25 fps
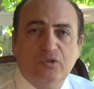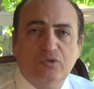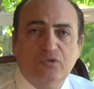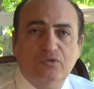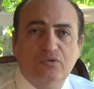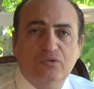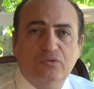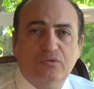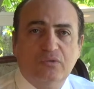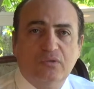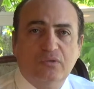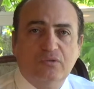
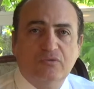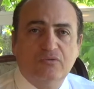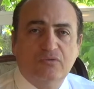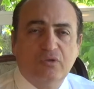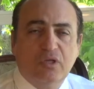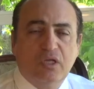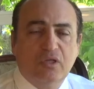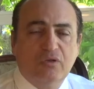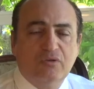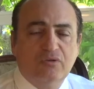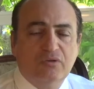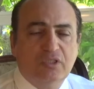good
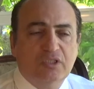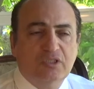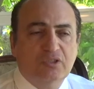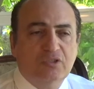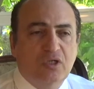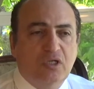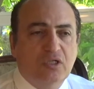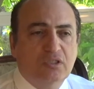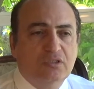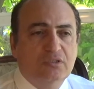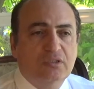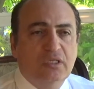
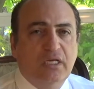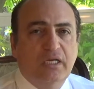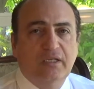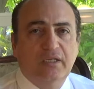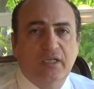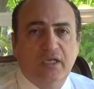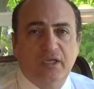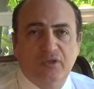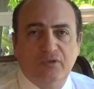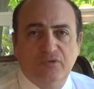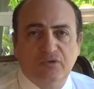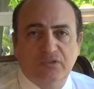results.
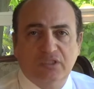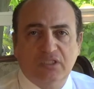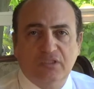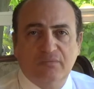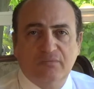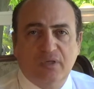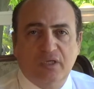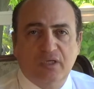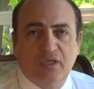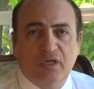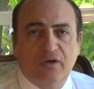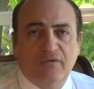And I use it
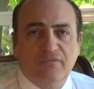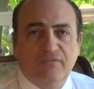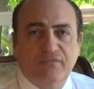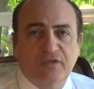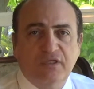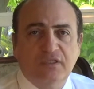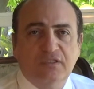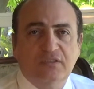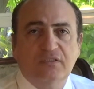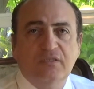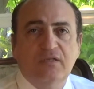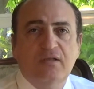in my
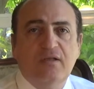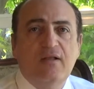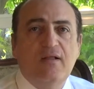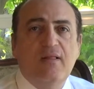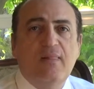office.